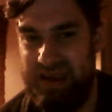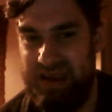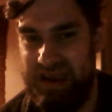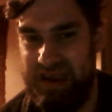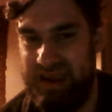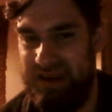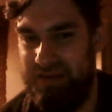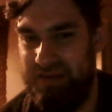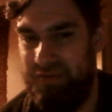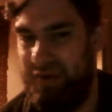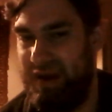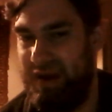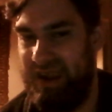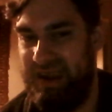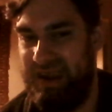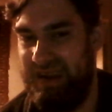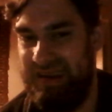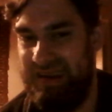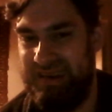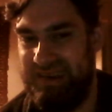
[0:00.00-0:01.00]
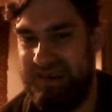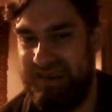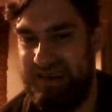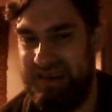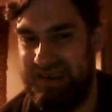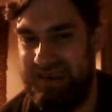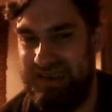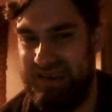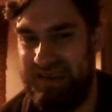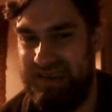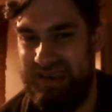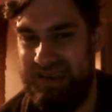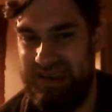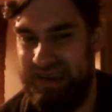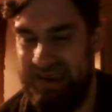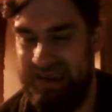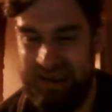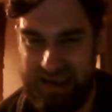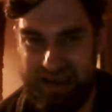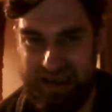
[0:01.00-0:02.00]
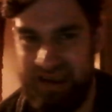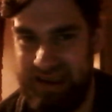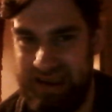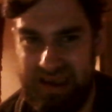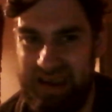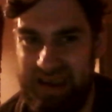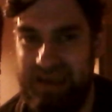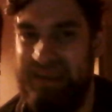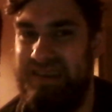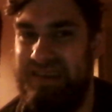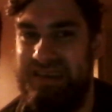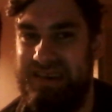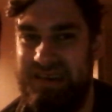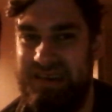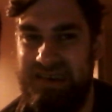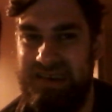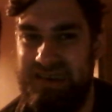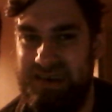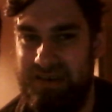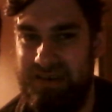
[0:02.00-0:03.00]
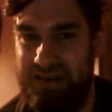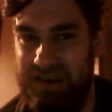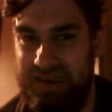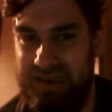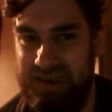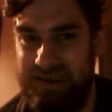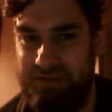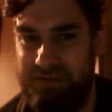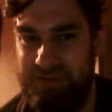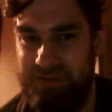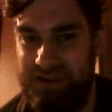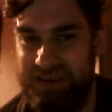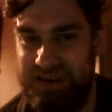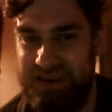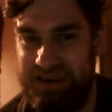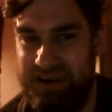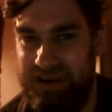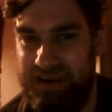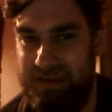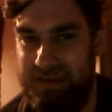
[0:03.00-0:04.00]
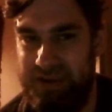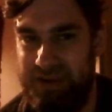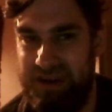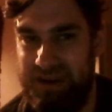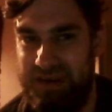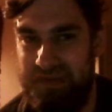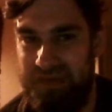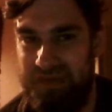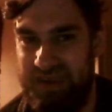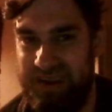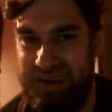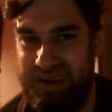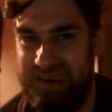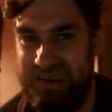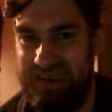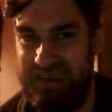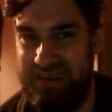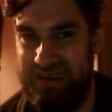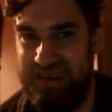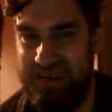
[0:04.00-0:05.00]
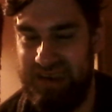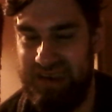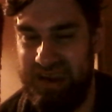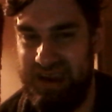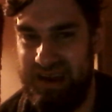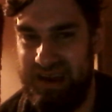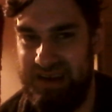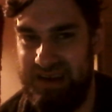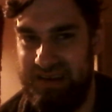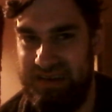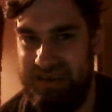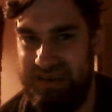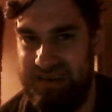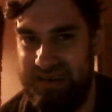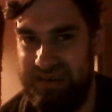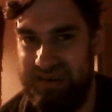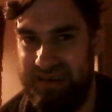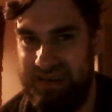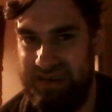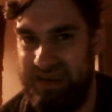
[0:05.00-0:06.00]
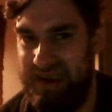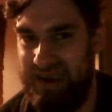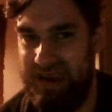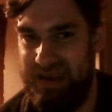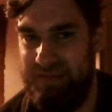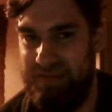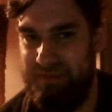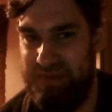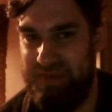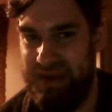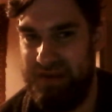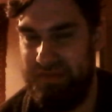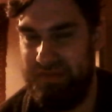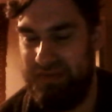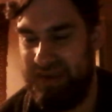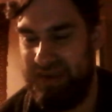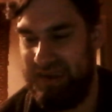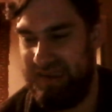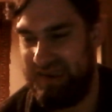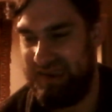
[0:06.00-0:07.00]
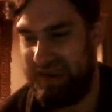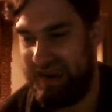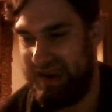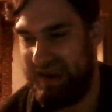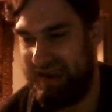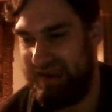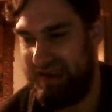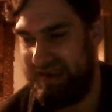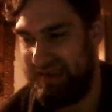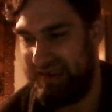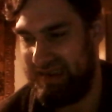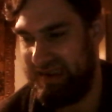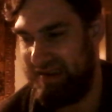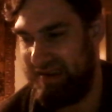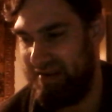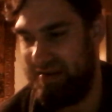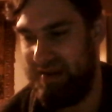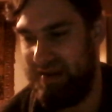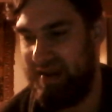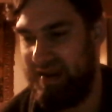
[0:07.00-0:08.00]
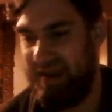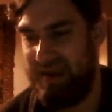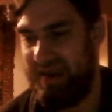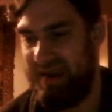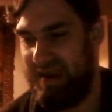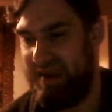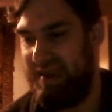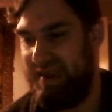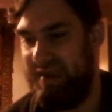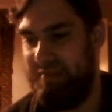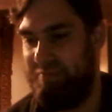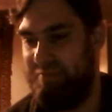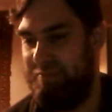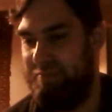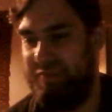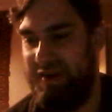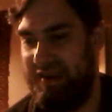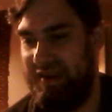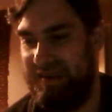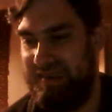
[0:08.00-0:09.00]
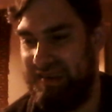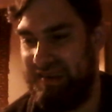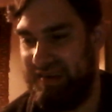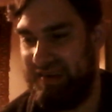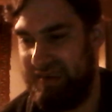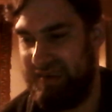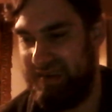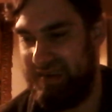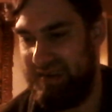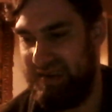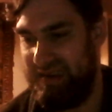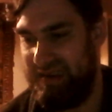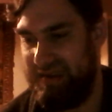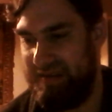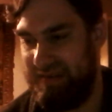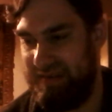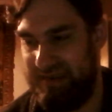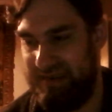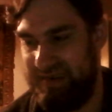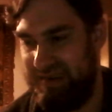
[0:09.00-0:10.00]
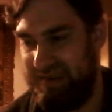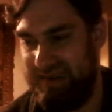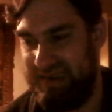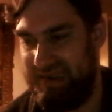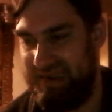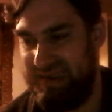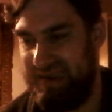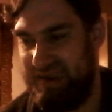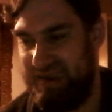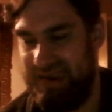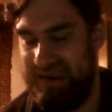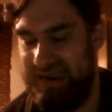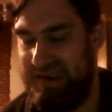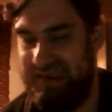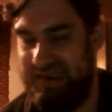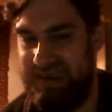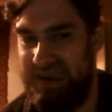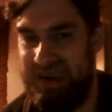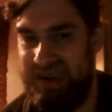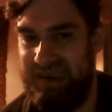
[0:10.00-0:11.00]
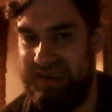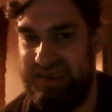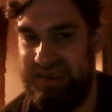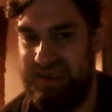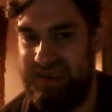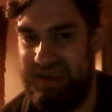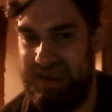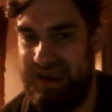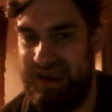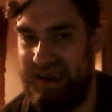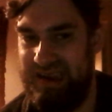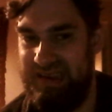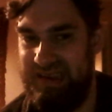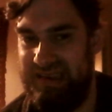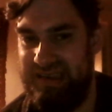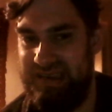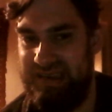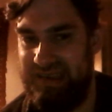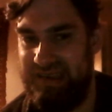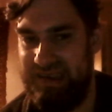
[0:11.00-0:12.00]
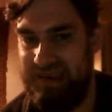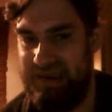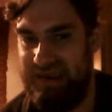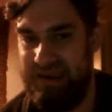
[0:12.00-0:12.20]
in a way it's just he's just trying to be charming, I think, to get her to let him have this case. So he basically takes the case